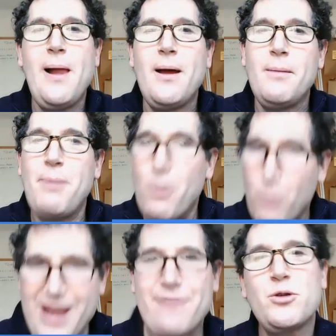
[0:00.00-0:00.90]
but we have
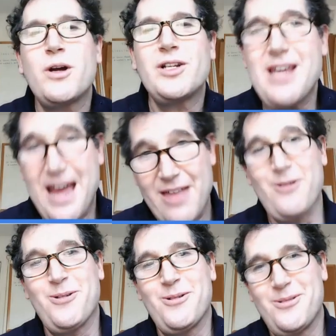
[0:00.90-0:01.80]
to work together
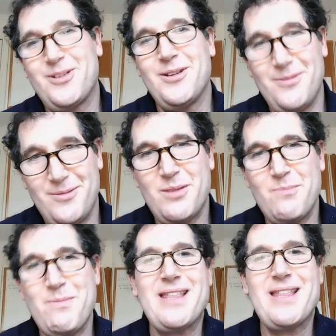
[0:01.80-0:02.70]
to make
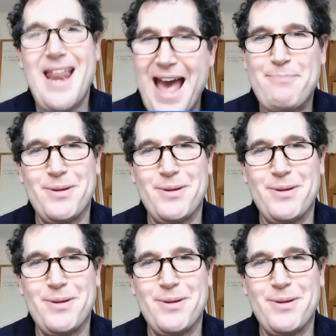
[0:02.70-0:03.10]
that happen.